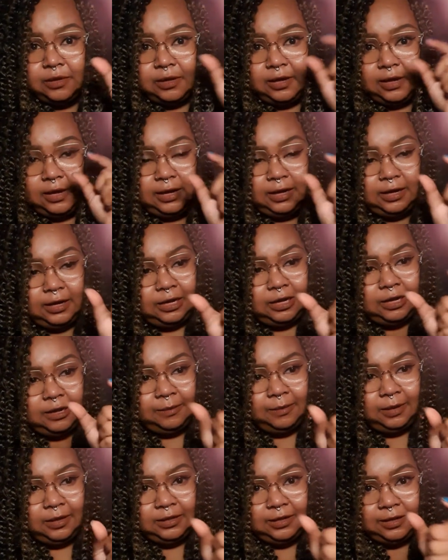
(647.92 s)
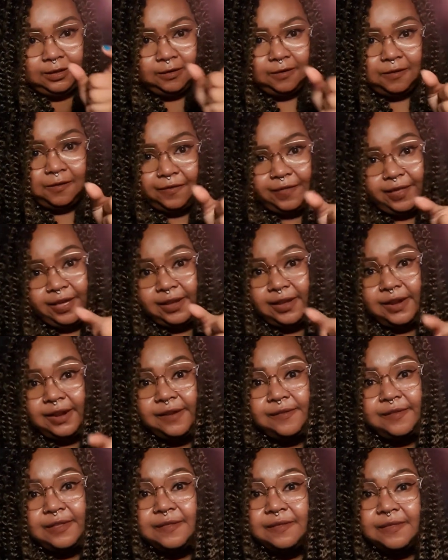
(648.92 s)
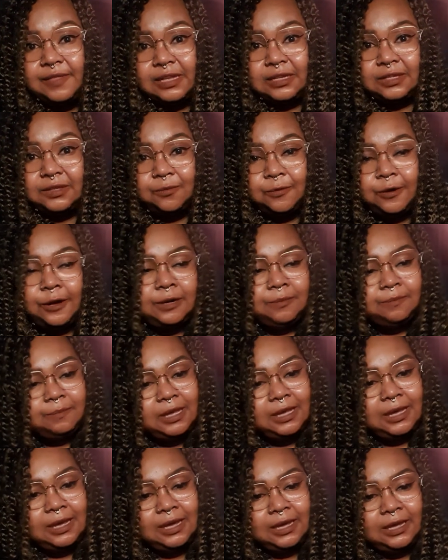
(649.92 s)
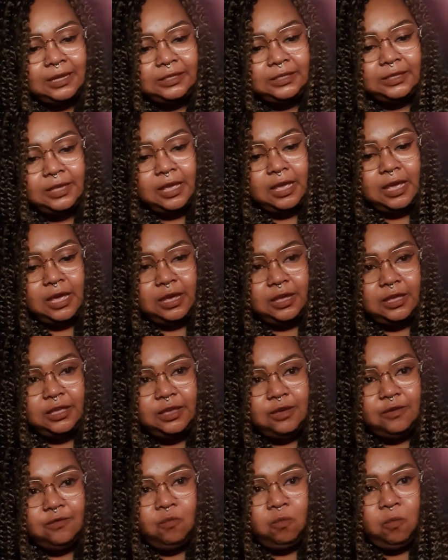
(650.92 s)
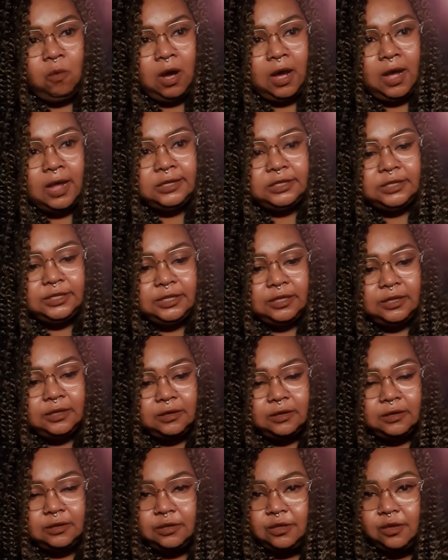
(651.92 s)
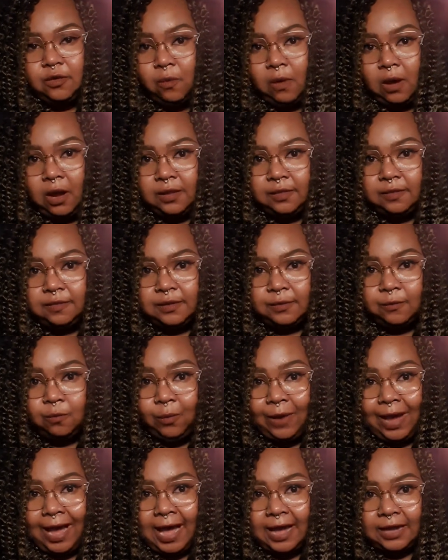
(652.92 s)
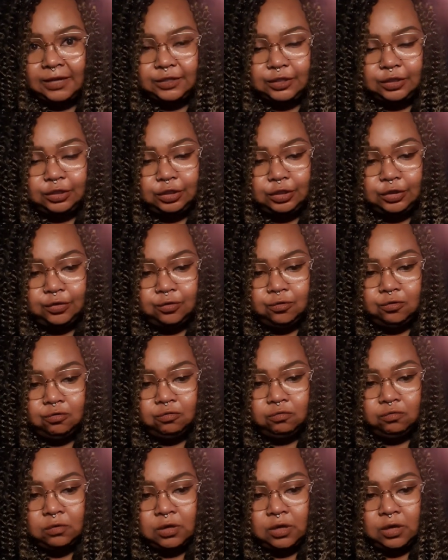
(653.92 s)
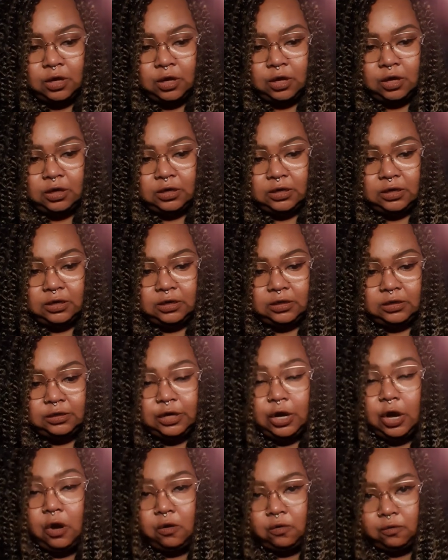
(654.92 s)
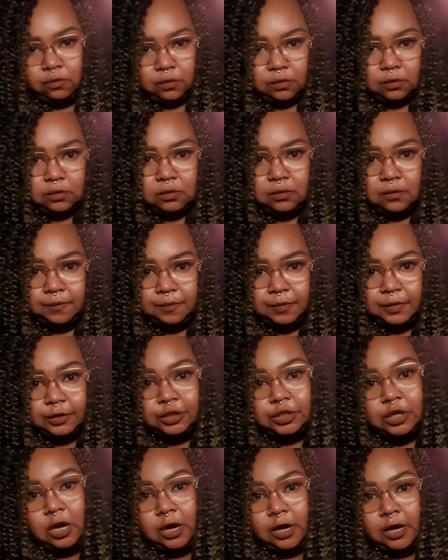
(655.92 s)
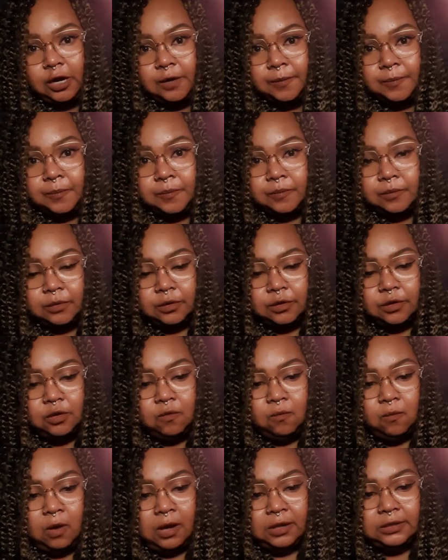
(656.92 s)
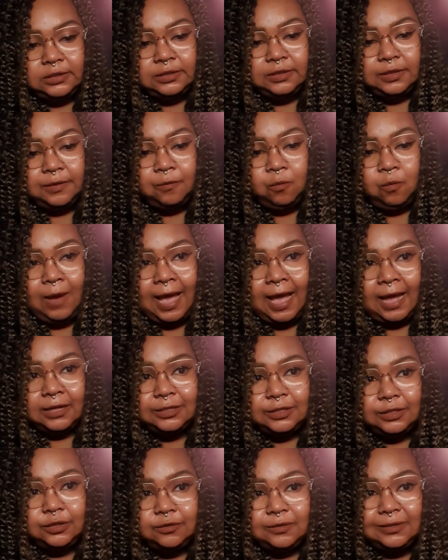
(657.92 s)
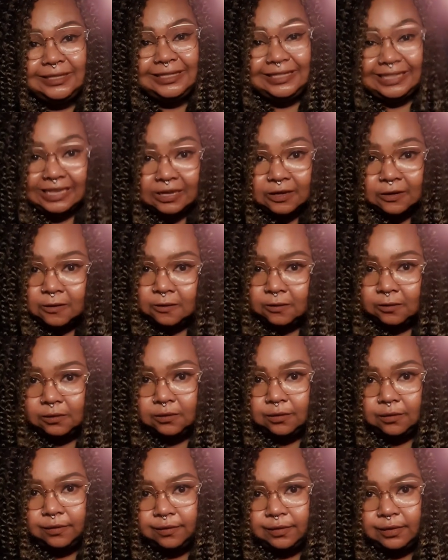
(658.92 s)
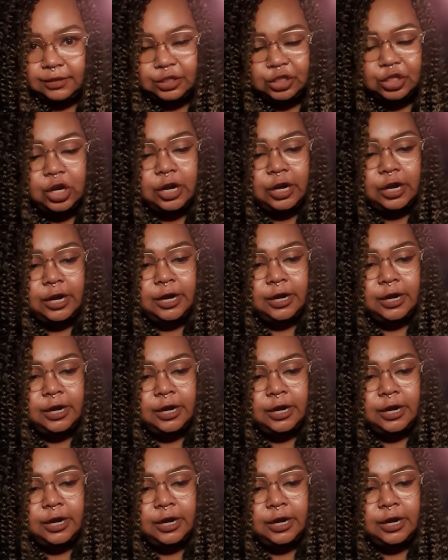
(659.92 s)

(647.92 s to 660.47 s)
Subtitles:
a little thicker than this one, because you want the wax to coat the jar. You want the wax to seal the jar.